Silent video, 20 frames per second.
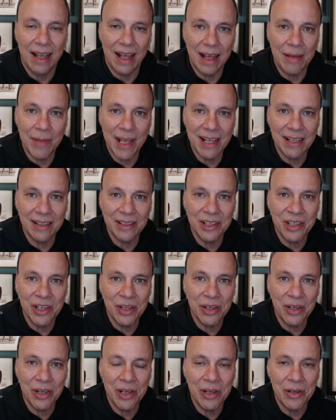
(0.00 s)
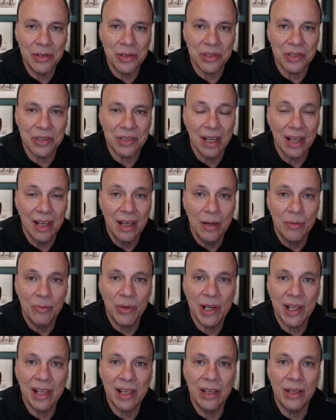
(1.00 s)
I'm Alan, your host,
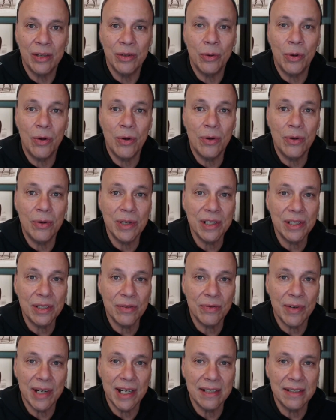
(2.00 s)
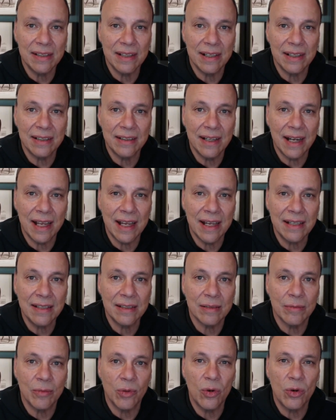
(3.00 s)
bringing you horse racing today,
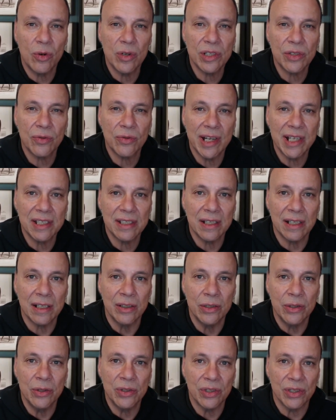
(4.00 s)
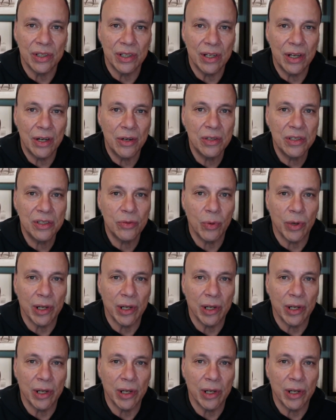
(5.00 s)
some horse racing news and notes.